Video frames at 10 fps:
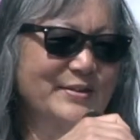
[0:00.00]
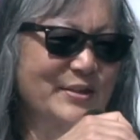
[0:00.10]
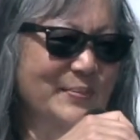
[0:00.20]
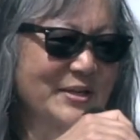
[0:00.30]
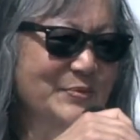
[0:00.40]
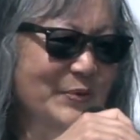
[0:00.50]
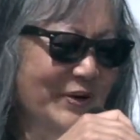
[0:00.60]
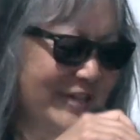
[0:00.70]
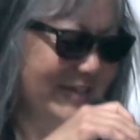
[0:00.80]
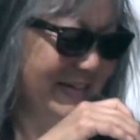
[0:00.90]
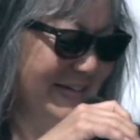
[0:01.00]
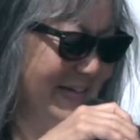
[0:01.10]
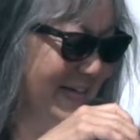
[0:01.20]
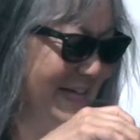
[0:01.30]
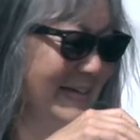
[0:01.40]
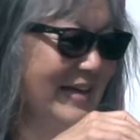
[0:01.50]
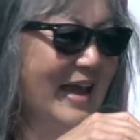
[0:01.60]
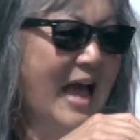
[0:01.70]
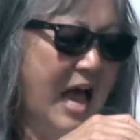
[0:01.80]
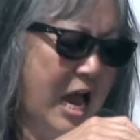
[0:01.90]
you so much, Warren.
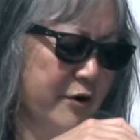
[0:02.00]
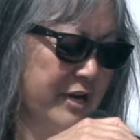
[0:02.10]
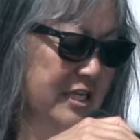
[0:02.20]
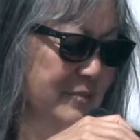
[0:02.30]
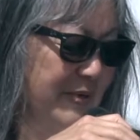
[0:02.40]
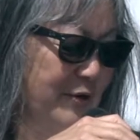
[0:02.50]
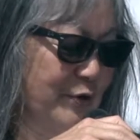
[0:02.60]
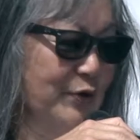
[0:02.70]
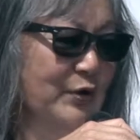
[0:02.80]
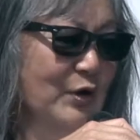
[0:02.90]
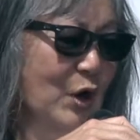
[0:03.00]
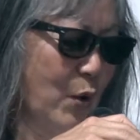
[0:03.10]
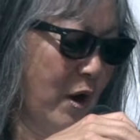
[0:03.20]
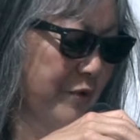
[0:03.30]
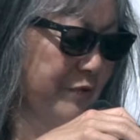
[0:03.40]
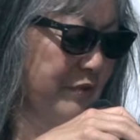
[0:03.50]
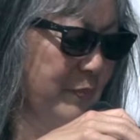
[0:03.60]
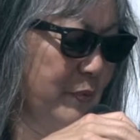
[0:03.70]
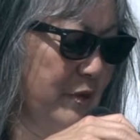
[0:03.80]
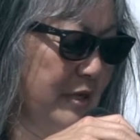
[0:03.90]
Our next speaker co-authored the
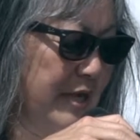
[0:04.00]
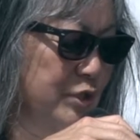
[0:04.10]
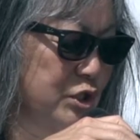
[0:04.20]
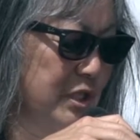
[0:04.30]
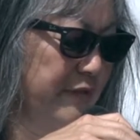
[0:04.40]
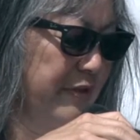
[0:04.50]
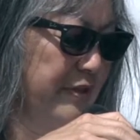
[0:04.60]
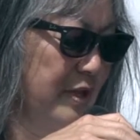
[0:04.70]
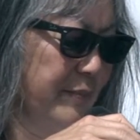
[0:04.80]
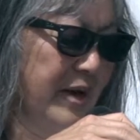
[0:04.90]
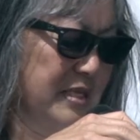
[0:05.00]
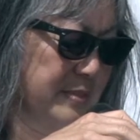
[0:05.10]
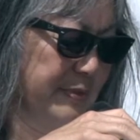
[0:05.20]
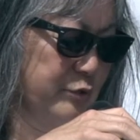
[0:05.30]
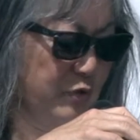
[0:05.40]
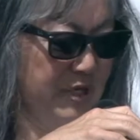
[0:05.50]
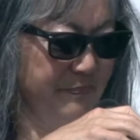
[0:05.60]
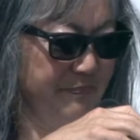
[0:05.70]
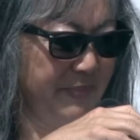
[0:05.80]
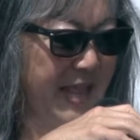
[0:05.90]
book, Achieving the Impossible Dream: